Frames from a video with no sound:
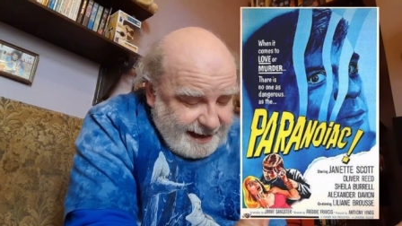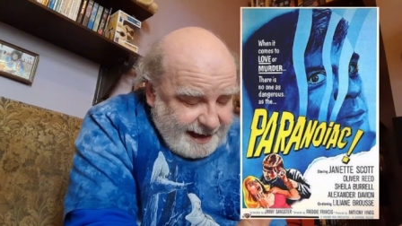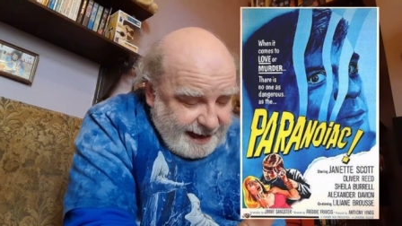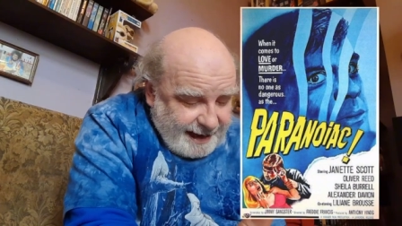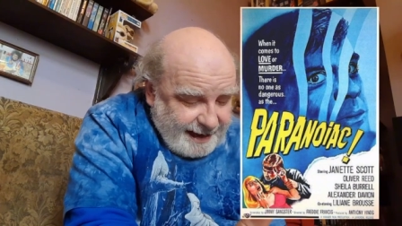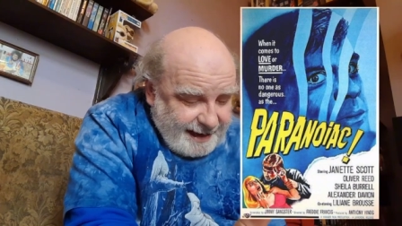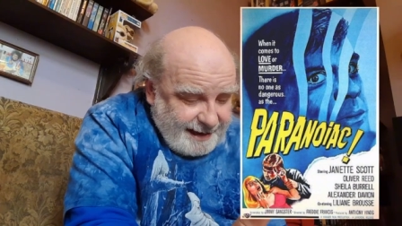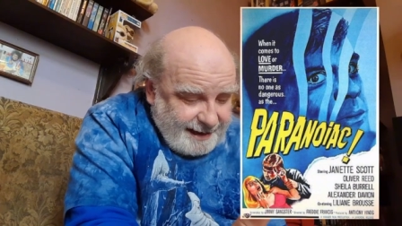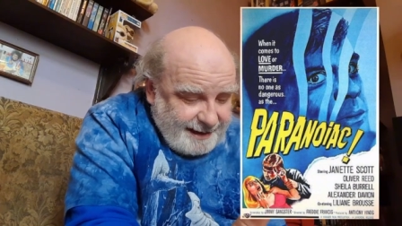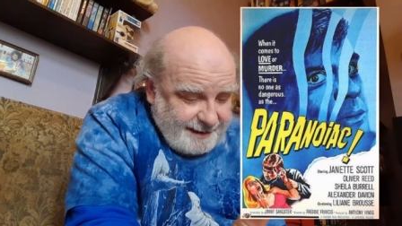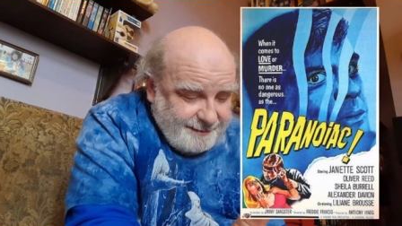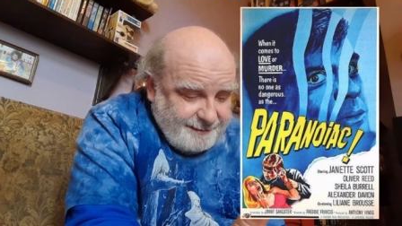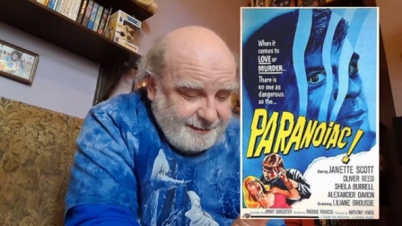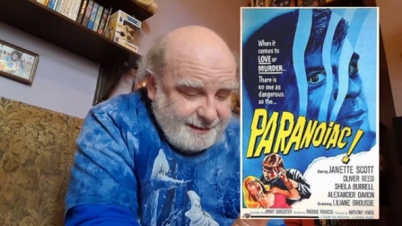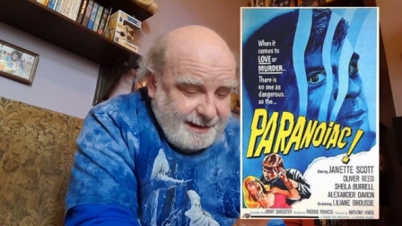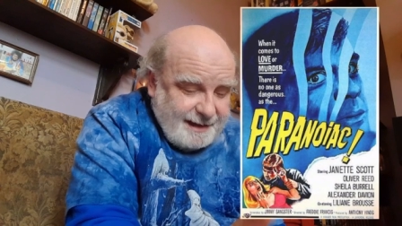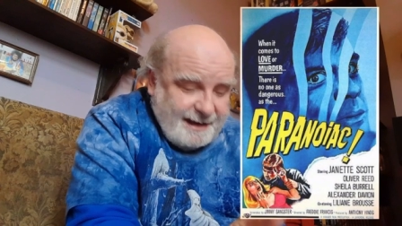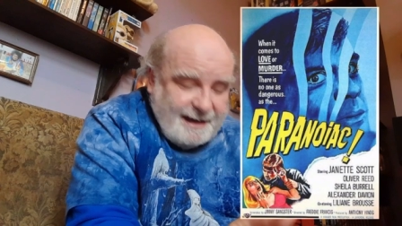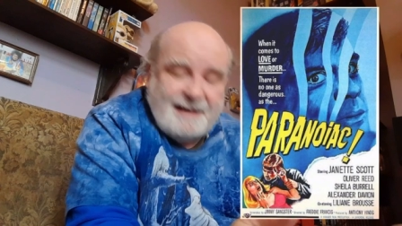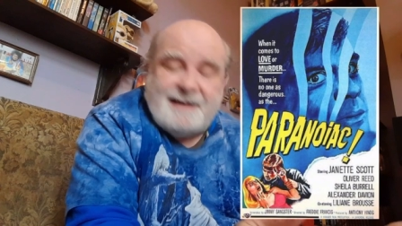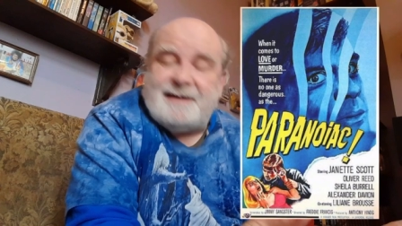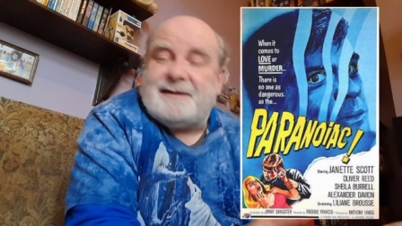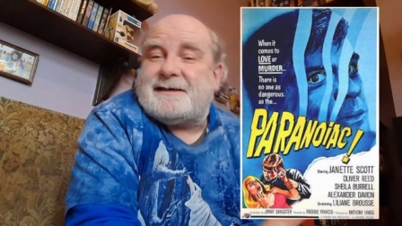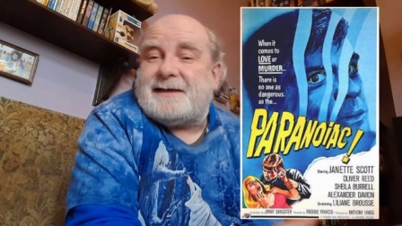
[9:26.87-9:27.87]

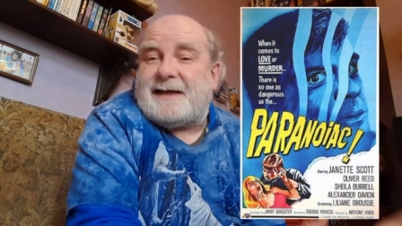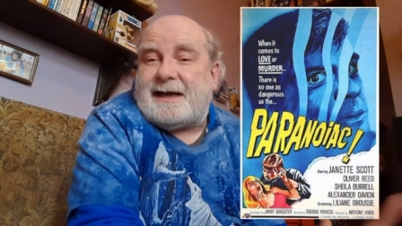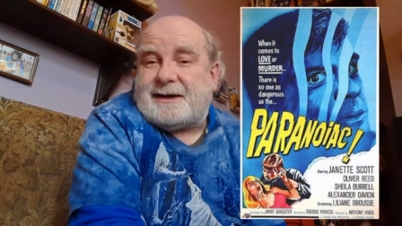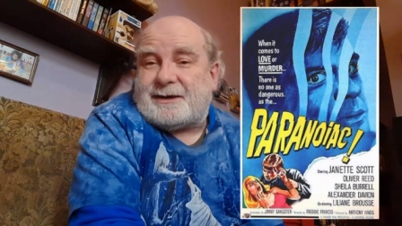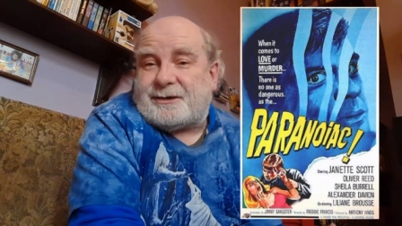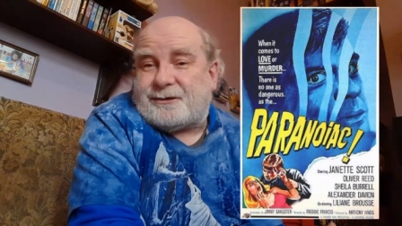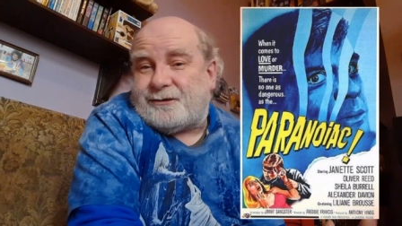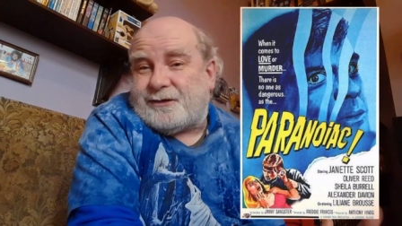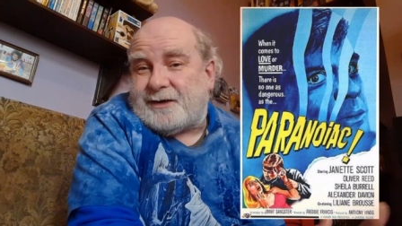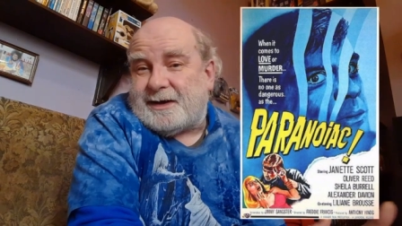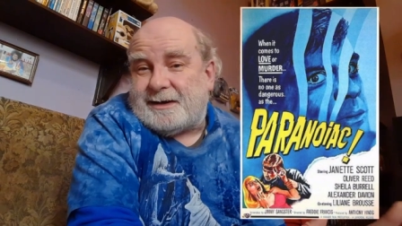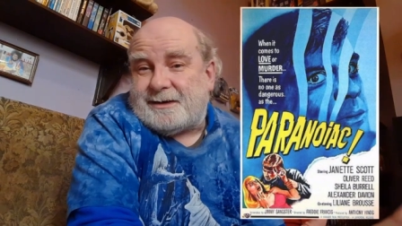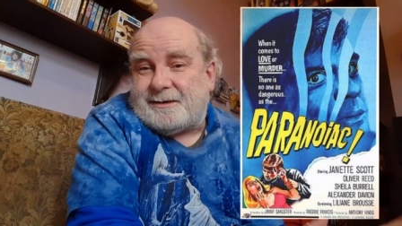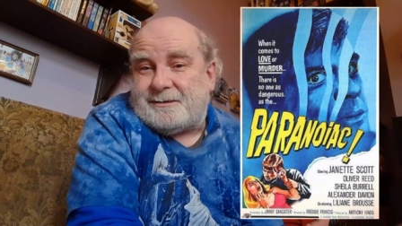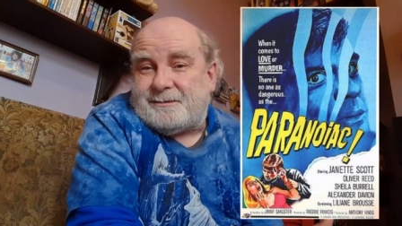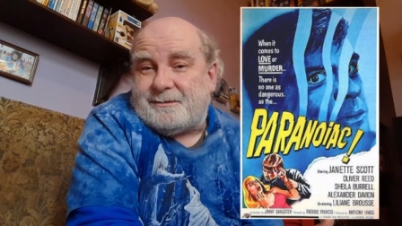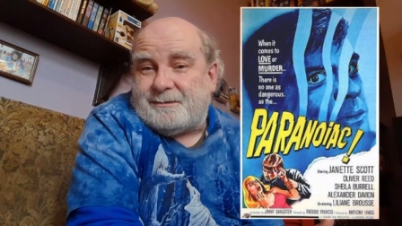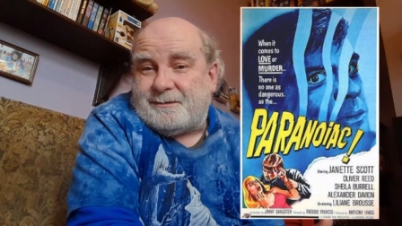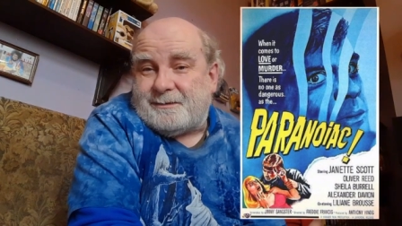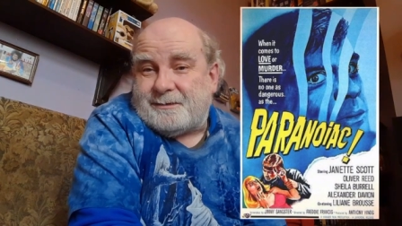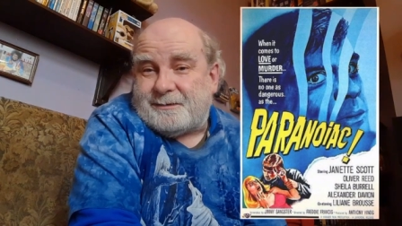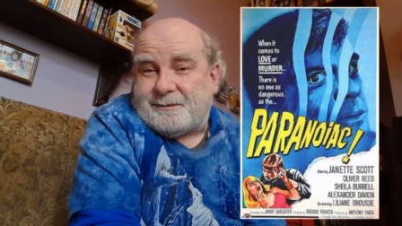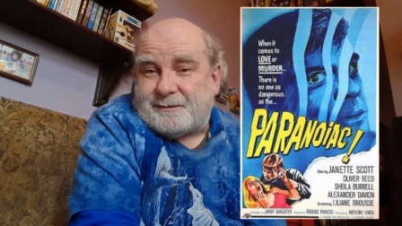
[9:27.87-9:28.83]
And his last film